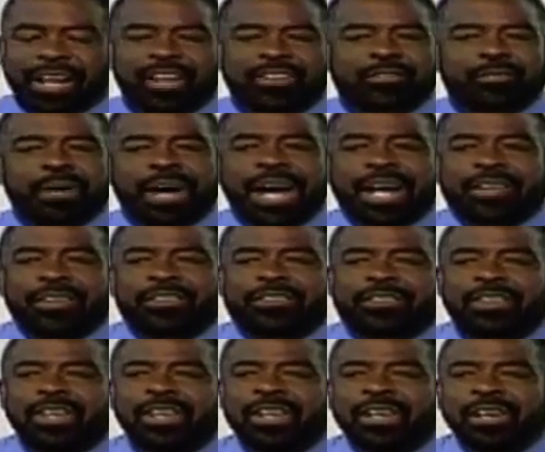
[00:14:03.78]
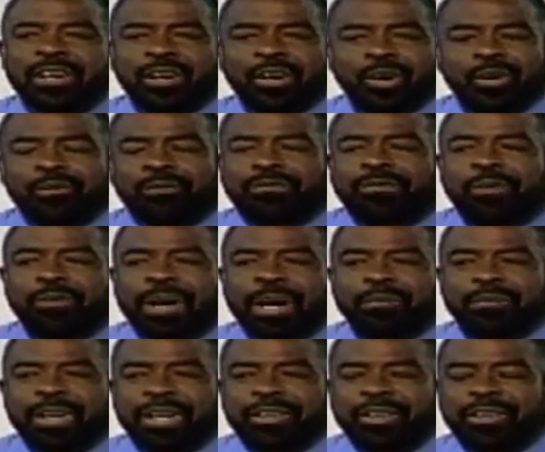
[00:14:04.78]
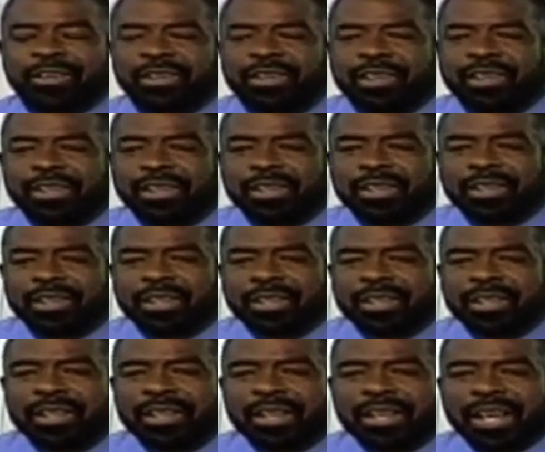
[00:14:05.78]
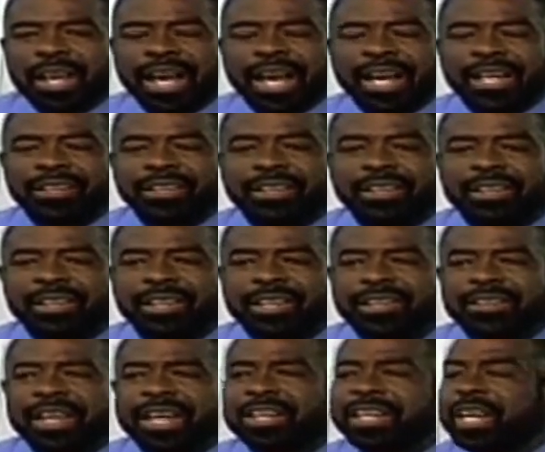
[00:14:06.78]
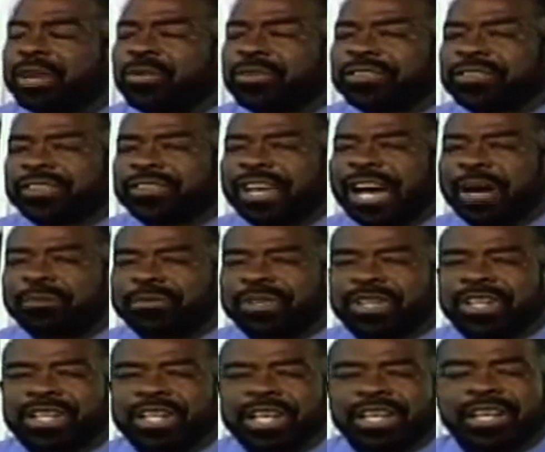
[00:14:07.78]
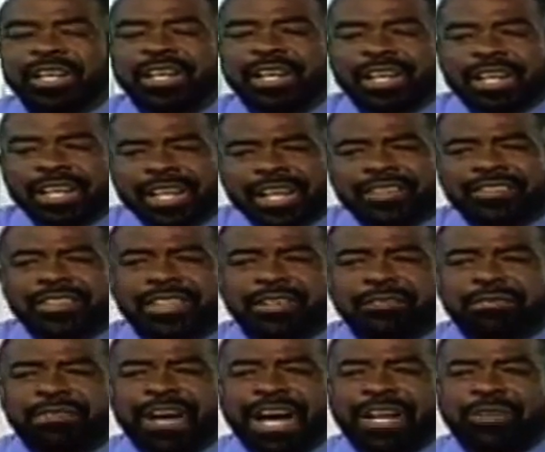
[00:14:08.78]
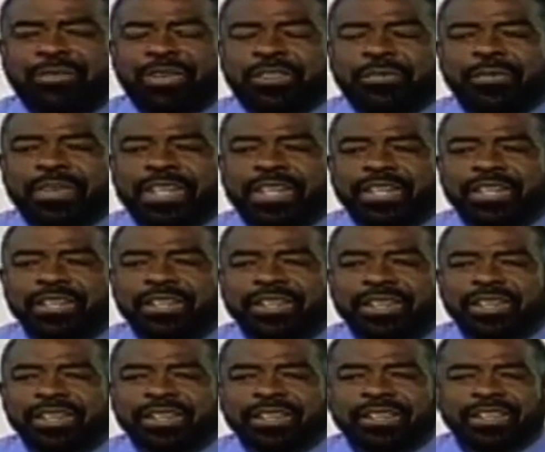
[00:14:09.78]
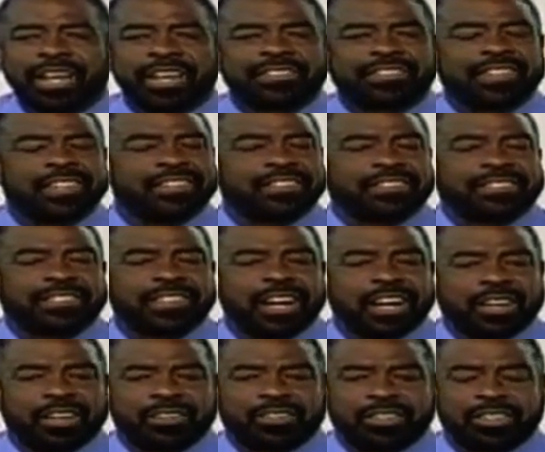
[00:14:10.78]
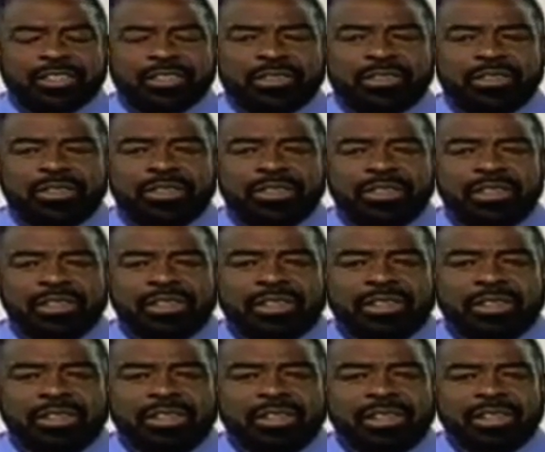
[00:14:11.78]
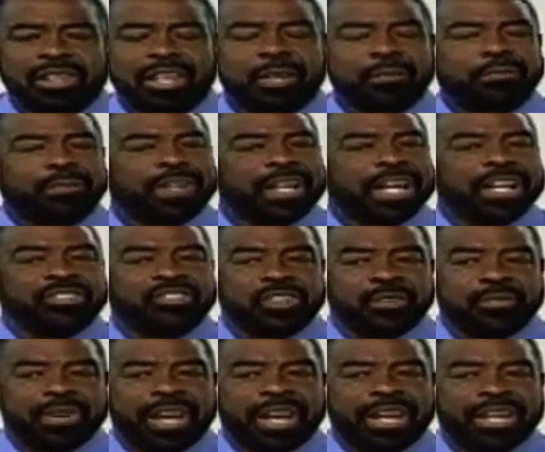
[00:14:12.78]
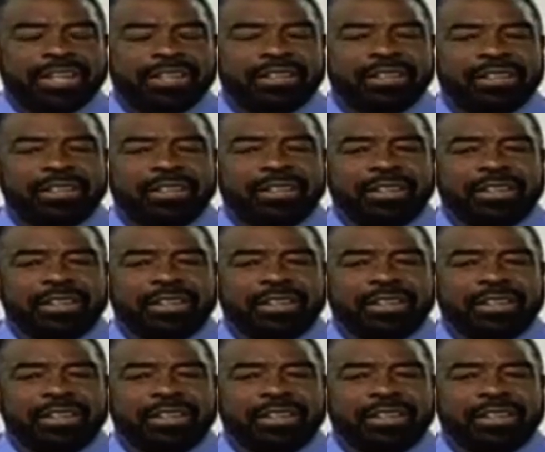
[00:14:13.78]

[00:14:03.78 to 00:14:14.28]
that I was buying this home for my mother and that he was adopted, and he identified with me. Les, he suckered you. He played you, man.